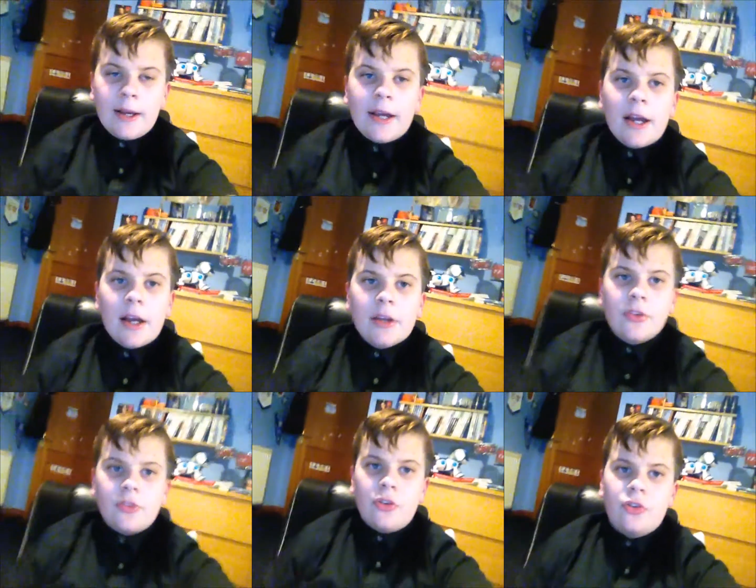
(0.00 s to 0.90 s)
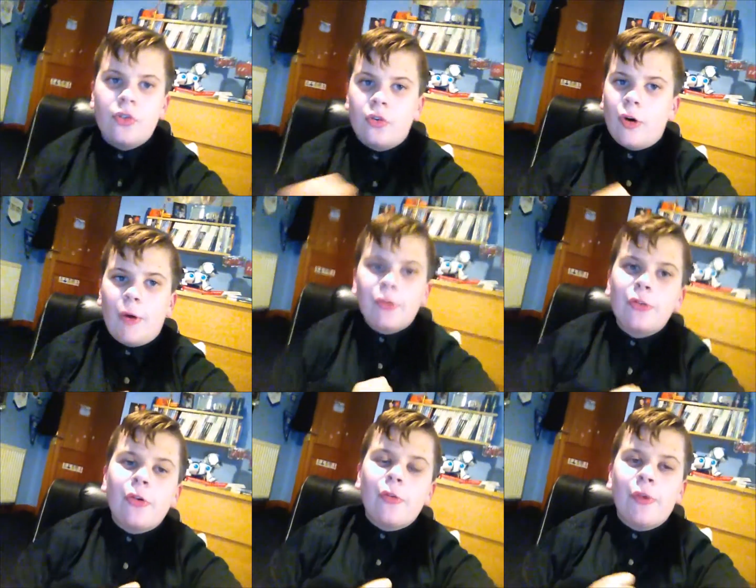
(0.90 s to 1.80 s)
Hi guys, so I want to
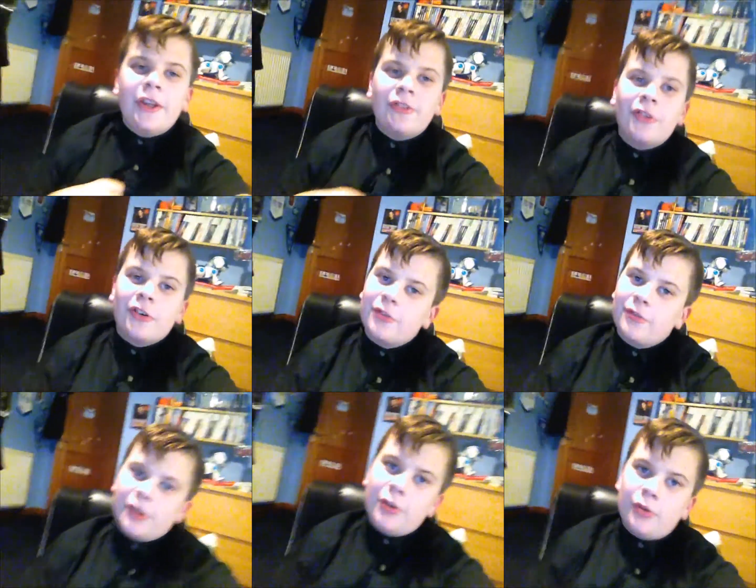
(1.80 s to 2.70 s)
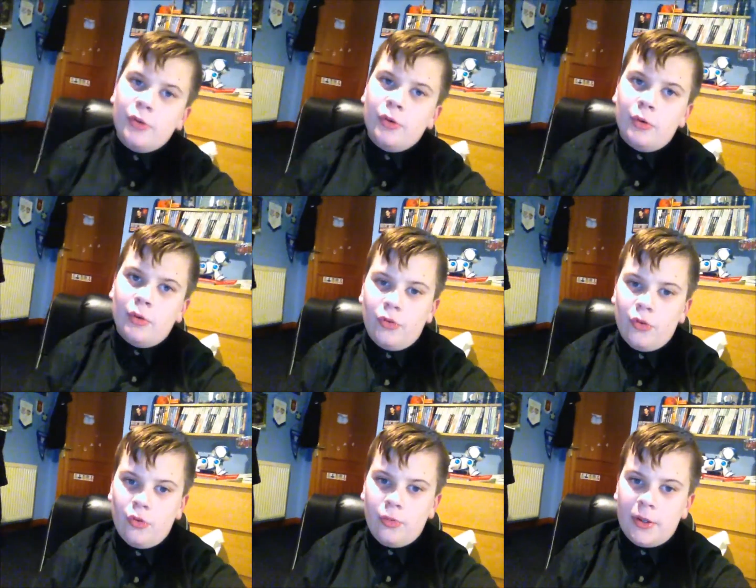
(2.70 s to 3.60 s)
do a reintroduction video
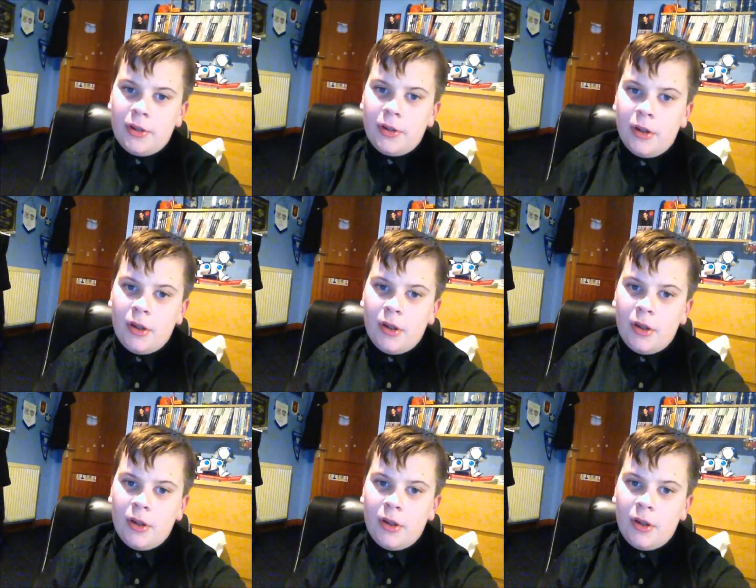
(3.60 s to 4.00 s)
to me.